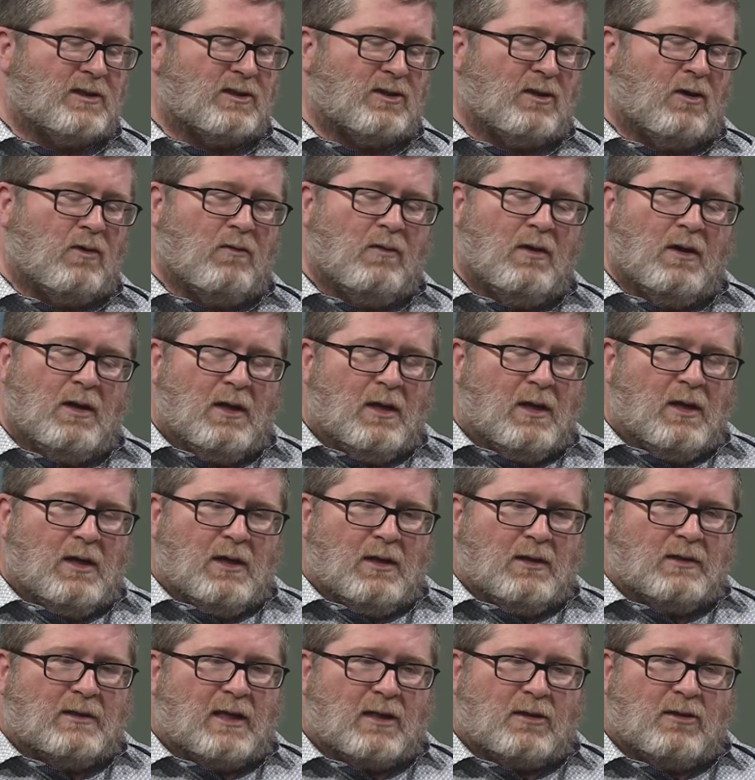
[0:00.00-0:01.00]
So
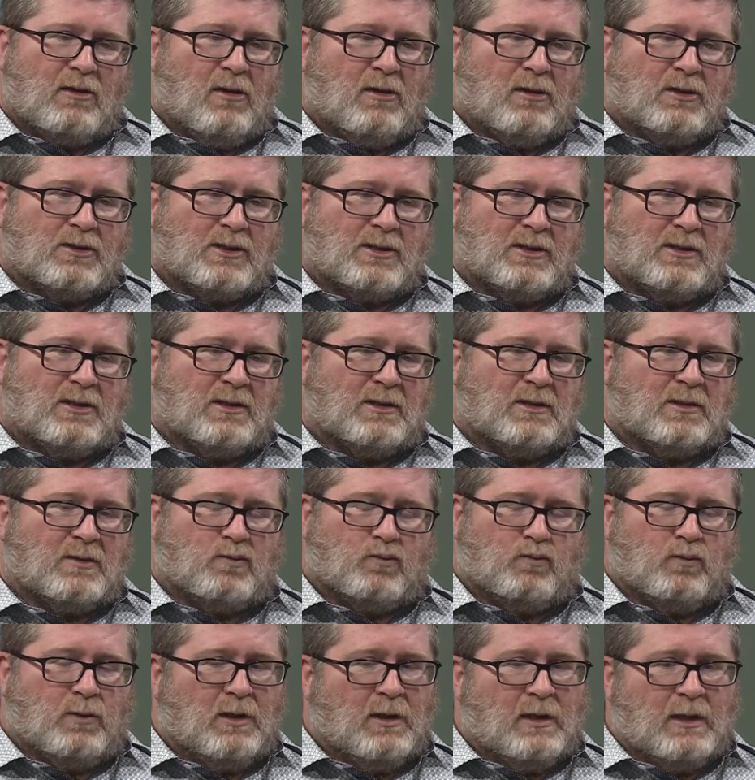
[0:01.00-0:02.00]
technology is
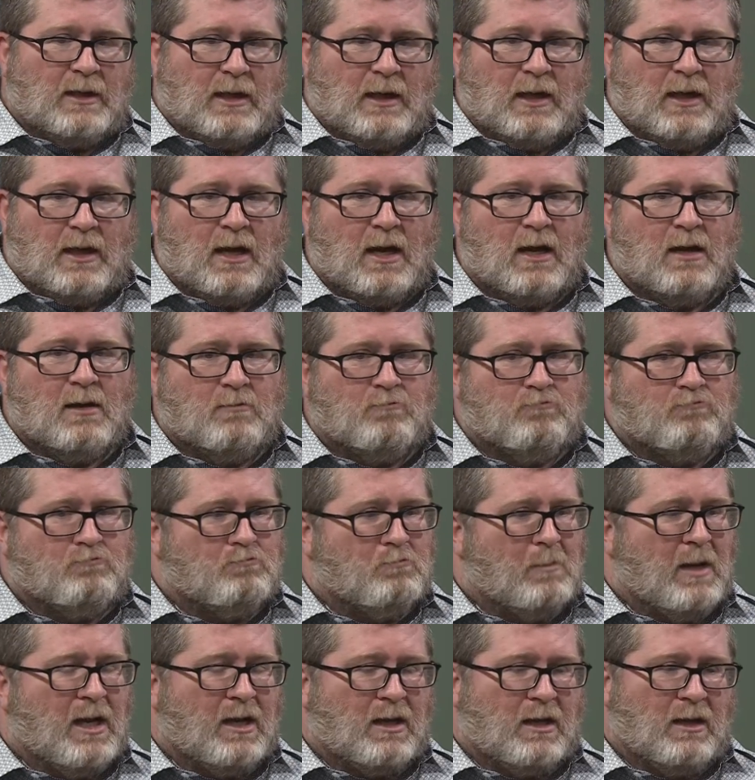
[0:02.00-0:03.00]
really
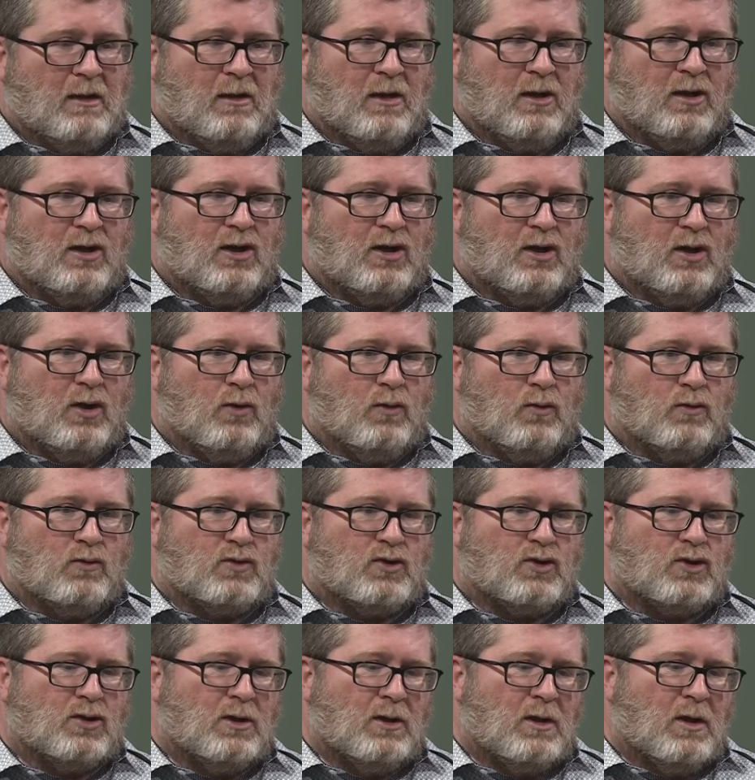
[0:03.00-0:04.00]
making a
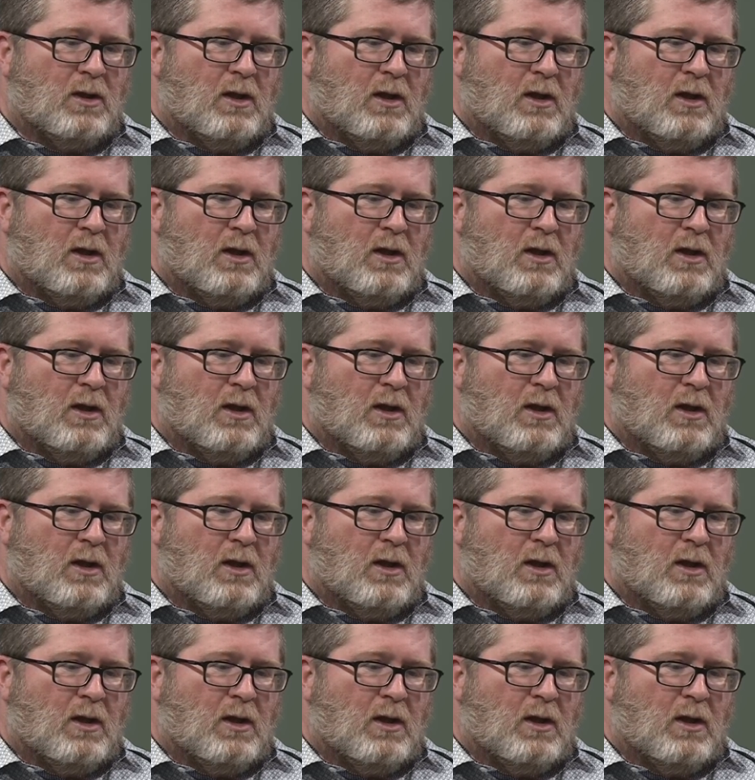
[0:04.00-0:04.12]
huge